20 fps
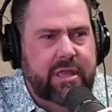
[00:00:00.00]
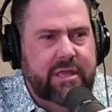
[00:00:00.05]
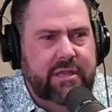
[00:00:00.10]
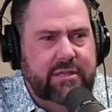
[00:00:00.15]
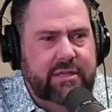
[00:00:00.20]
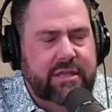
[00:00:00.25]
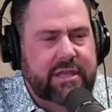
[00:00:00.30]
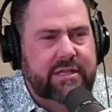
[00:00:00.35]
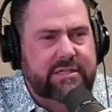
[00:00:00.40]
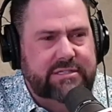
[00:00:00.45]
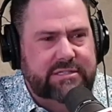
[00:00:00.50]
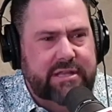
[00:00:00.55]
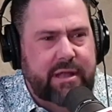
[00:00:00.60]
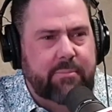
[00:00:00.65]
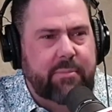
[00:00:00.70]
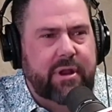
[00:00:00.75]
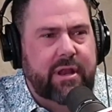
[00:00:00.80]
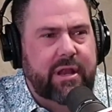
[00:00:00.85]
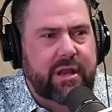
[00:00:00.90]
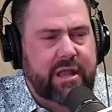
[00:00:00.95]
to get
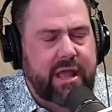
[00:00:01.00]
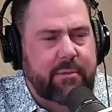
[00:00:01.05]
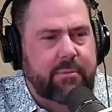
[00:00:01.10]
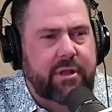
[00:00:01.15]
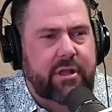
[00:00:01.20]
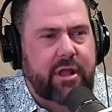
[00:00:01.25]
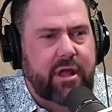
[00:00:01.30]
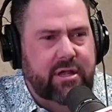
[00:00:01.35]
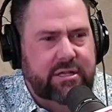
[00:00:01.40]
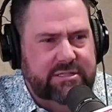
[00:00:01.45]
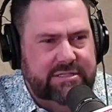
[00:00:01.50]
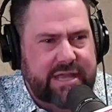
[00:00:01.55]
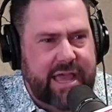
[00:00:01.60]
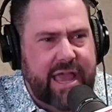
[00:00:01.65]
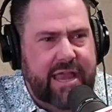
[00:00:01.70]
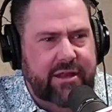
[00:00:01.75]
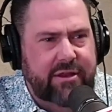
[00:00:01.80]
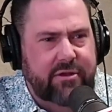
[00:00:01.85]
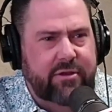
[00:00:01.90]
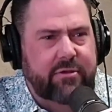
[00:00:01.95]
somebody to come
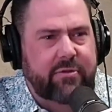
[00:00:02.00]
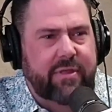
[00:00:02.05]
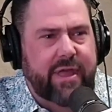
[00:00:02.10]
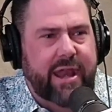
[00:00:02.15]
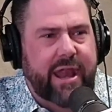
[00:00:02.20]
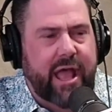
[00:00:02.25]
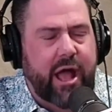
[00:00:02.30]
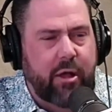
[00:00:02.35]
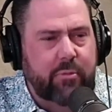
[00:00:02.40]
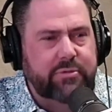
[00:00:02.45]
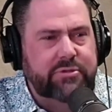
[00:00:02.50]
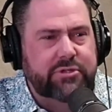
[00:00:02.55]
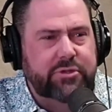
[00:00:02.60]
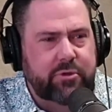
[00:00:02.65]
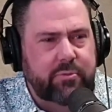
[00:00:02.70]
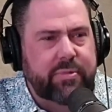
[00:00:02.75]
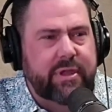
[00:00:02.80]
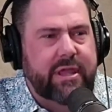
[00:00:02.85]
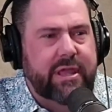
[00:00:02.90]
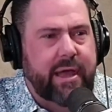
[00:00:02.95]
alongside you that helps
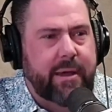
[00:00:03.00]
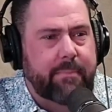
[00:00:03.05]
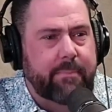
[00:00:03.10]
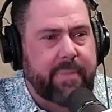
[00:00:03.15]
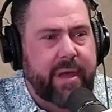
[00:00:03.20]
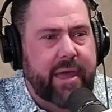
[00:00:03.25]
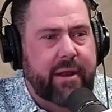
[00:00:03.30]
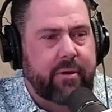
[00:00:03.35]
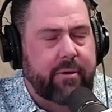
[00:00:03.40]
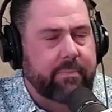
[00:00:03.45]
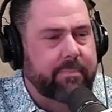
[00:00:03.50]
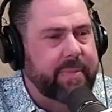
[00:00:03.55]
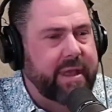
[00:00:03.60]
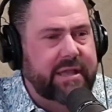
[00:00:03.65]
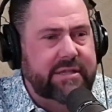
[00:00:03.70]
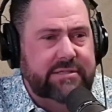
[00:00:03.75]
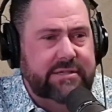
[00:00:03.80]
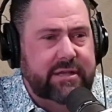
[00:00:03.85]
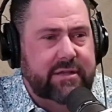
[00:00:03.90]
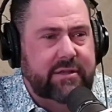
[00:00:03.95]
you become better.
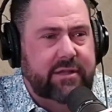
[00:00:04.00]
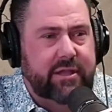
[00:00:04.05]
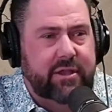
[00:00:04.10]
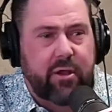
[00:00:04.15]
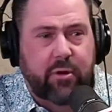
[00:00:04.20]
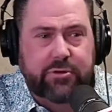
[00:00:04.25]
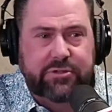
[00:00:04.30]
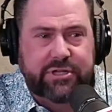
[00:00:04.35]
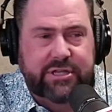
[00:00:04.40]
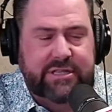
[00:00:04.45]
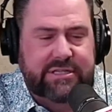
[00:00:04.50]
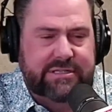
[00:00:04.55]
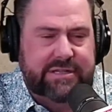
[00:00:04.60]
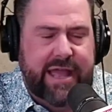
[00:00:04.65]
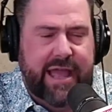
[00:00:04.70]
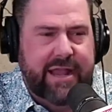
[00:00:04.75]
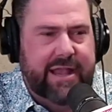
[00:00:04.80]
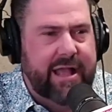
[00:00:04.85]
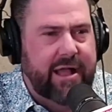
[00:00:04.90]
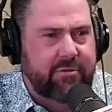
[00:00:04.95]
Basically, coaching is
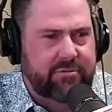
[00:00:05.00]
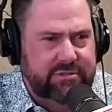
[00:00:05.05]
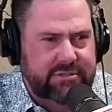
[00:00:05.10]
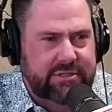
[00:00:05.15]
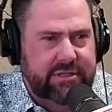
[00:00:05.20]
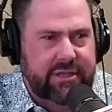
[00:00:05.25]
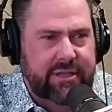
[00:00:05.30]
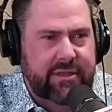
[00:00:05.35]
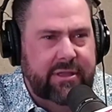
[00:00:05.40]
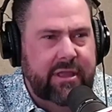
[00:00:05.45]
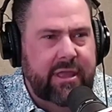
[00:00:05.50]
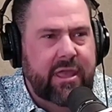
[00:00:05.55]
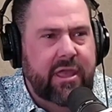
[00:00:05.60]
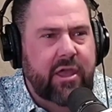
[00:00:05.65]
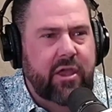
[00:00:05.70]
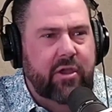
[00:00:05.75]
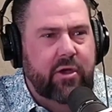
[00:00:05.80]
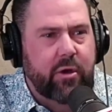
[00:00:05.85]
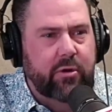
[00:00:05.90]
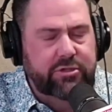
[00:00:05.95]
not counseling.
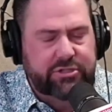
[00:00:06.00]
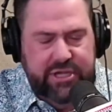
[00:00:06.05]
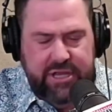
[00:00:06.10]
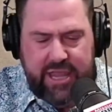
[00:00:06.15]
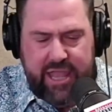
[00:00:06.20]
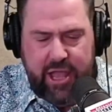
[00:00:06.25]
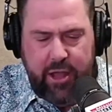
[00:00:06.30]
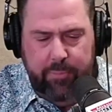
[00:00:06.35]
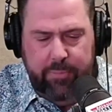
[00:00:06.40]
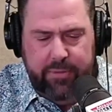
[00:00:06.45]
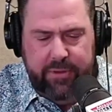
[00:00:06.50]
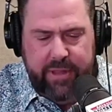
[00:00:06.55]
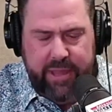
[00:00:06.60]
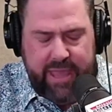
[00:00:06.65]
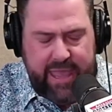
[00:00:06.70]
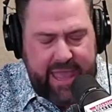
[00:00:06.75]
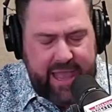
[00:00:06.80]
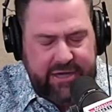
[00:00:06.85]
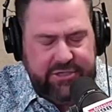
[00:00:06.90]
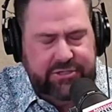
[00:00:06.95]
Coaching
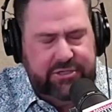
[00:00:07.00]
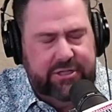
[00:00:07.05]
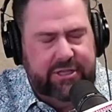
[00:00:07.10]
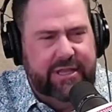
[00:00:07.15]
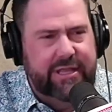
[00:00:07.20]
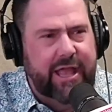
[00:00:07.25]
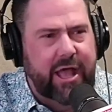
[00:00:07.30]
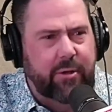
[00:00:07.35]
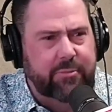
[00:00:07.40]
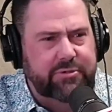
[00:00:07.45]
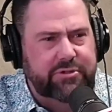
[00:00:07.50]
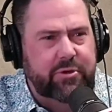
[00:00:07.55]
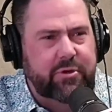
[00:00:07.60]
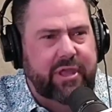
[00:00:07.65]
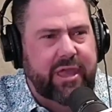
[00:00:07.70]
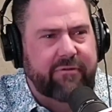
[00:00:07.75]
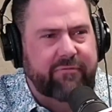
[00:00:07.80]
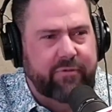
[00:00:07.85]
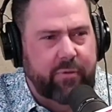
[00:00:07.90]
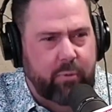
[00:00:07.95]
actually helps you
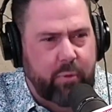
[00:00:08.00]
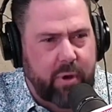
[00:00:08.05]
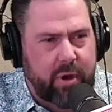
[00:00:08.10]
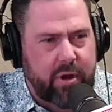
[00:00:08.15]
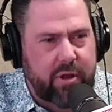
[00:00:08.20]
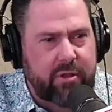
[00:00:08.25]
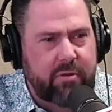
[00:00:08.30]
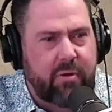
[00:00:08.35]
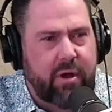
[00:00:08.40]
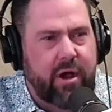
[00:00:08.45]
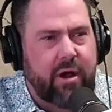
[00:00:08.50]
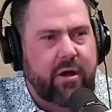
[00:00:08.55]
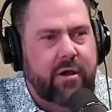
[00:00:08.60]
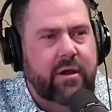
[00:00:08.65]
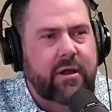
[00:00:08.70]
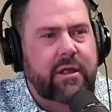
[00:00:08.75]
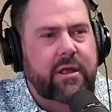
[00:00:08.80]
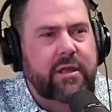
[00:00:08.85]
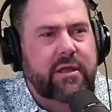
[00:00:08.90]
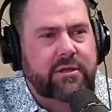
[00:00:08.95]
get from where you are
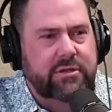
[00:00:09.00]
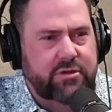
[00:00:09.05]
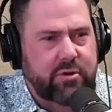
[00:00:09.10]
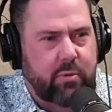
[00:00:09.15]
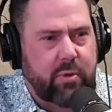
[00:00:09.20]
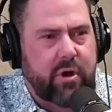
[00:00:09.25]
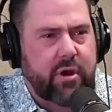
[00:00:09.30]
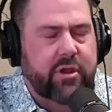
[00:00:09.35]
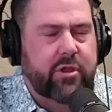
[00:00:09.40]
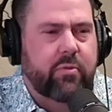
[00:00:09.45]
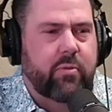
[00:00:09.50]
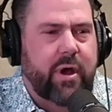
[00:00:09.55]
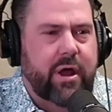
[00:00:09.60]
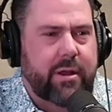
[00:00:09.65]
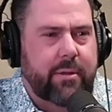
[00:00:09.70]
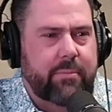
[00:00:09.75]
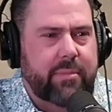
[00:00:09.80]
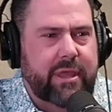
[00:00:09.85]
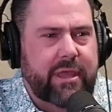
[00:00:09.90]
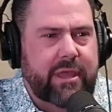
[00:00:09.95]
to where you want
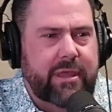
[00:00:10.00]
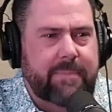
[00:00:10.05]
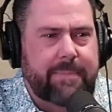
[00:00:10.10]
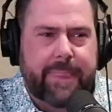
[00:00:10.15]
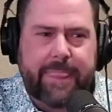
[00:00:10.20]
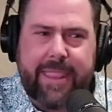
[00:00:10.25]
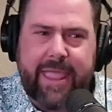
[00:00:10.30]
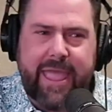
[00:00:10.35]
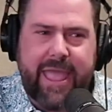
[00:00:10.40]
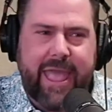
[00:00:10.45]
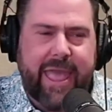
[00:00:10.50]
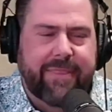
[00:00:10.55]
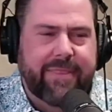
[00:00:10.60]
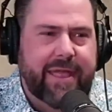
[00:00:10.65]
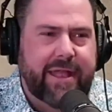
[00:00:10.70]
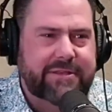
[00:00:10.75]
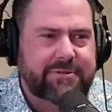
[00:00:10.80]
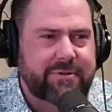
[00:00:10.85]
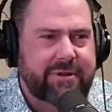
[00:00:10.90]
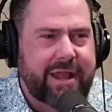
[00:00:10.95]
to be. And
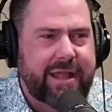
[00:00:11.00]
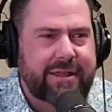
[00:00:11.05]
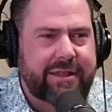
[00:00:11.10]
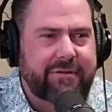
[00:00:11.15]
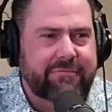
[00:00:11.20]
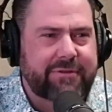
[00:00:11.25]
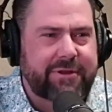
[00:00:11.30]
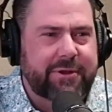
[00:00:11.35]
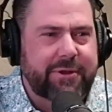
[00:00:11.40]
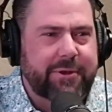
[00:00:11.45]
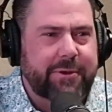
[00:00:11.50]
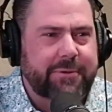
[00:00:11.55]
that's what I love to do.